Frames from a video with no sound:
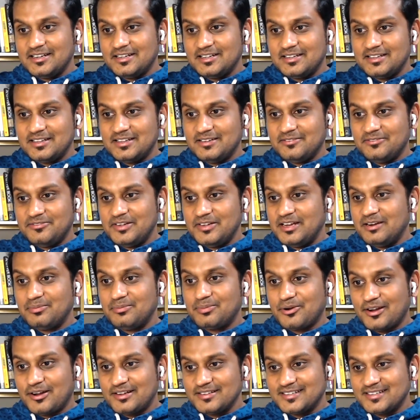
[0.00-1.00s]
The failed
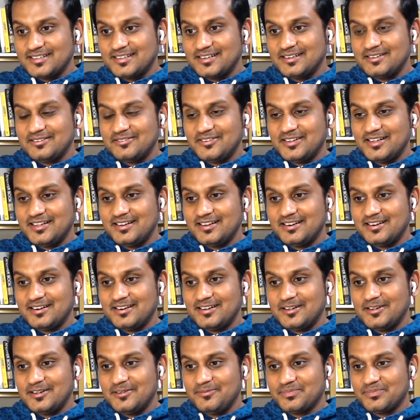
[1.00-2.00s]
project
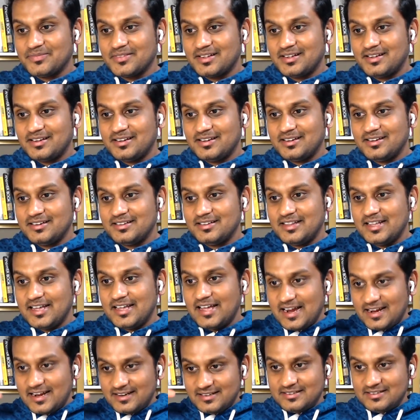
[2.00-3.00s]
where they
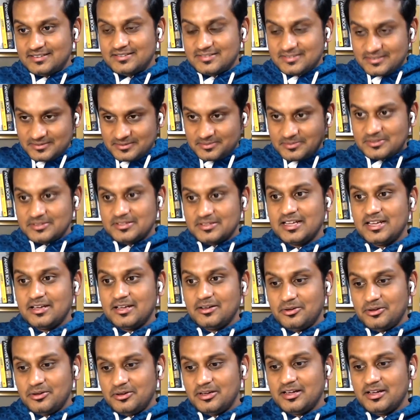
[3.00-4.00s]
had this
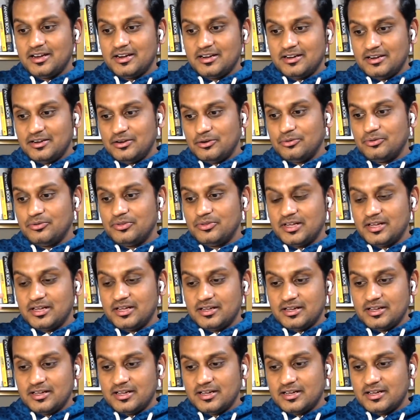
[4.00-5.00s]
thing, and
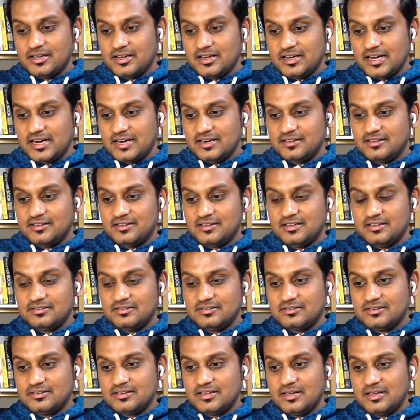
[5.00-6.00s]
they had
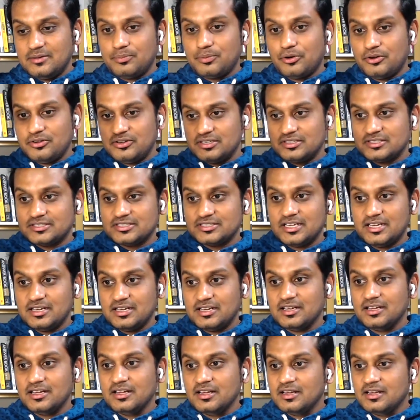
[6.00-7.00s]
this thing
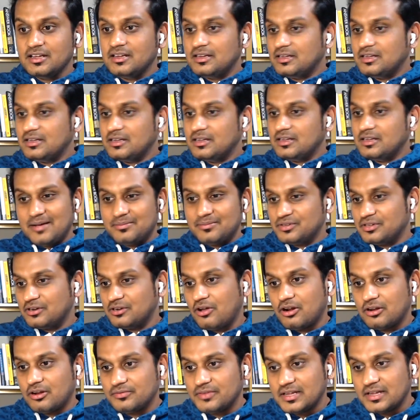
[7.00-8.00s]
projecting maps and
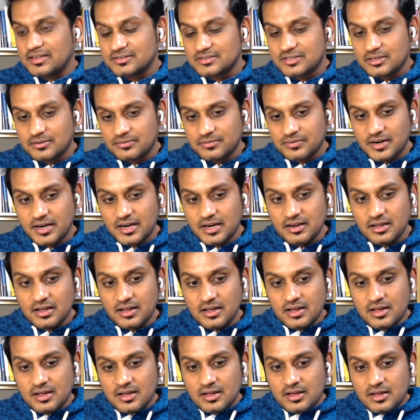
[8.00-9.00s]
all of that stuff, right?
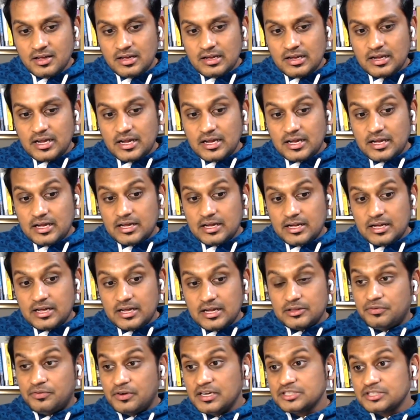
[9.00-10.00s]
The
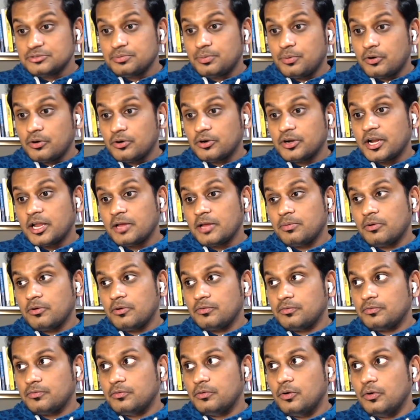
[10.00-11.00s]
first prototype
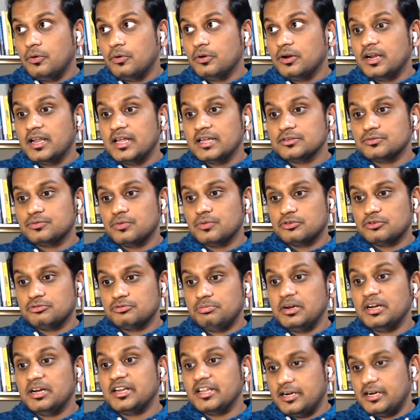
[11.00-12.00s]
of Google Lens was
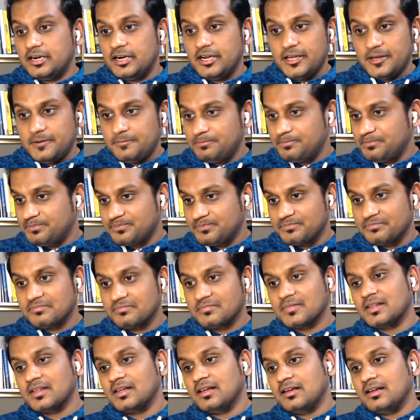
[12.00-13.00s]
built in a day.
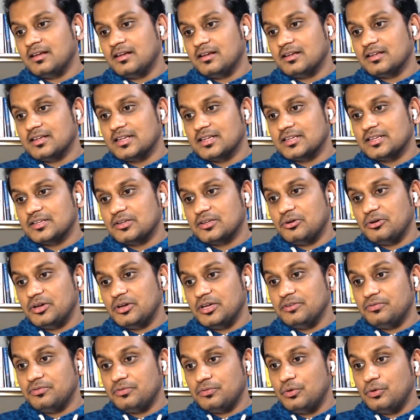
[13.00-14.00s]
So
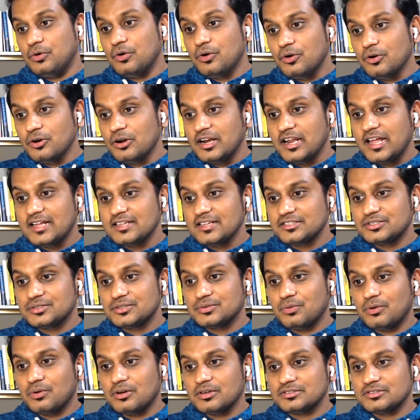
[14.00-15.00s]
if Google
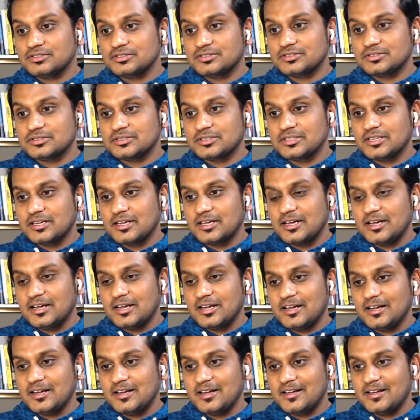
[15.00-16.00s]
Lens was
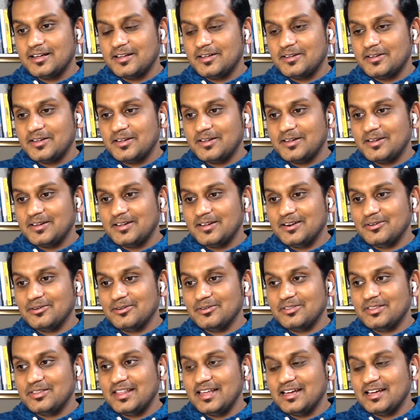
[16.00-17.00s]

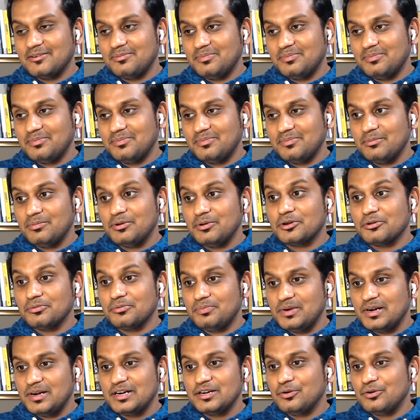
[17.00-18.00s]
they are able to
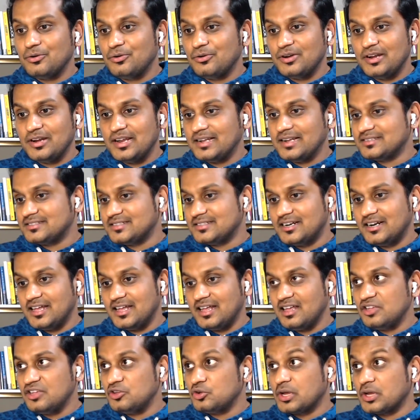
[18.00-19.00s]
build Google Lens in a
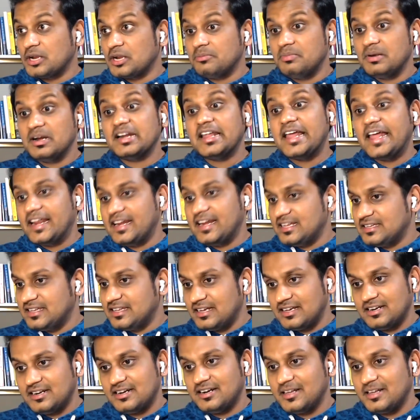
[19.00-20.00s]
day, you can build
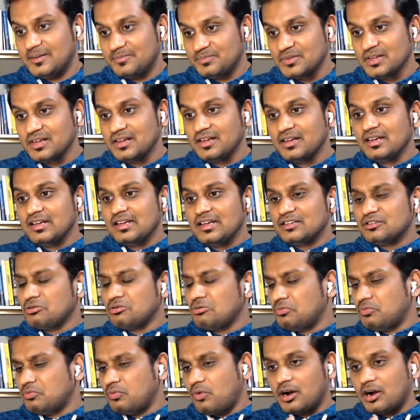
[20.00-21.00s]
anything in a day.
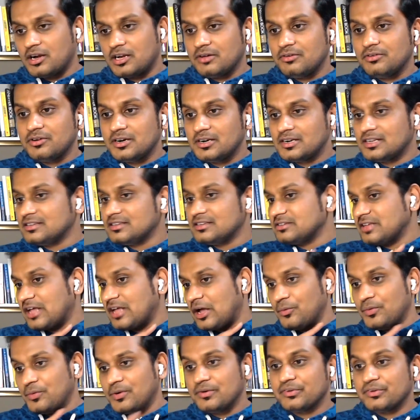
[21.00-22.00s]
So whatever it is,
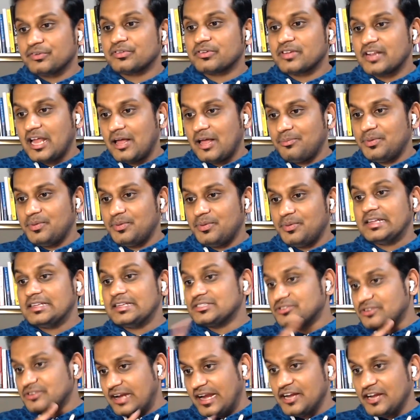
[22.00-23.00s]
however scrappy it
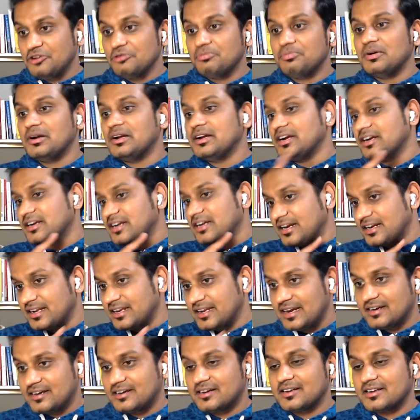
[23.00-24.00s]
is, try to build it
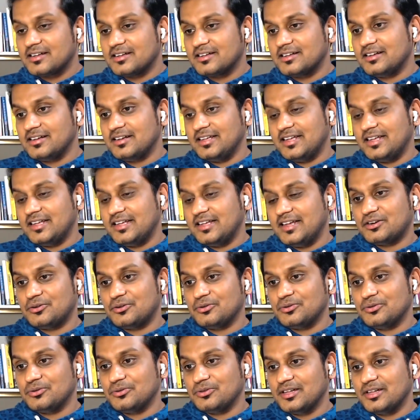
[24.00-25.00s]
and get
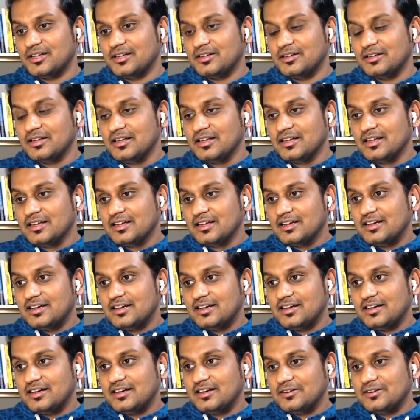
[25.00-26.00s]
to the
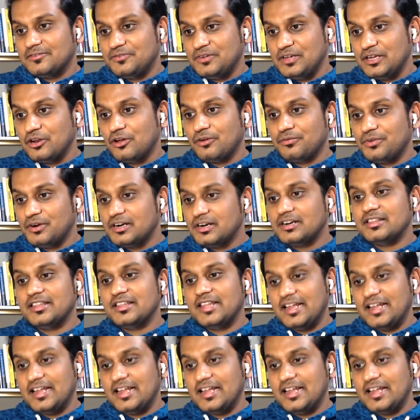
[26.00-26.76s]
feel of it.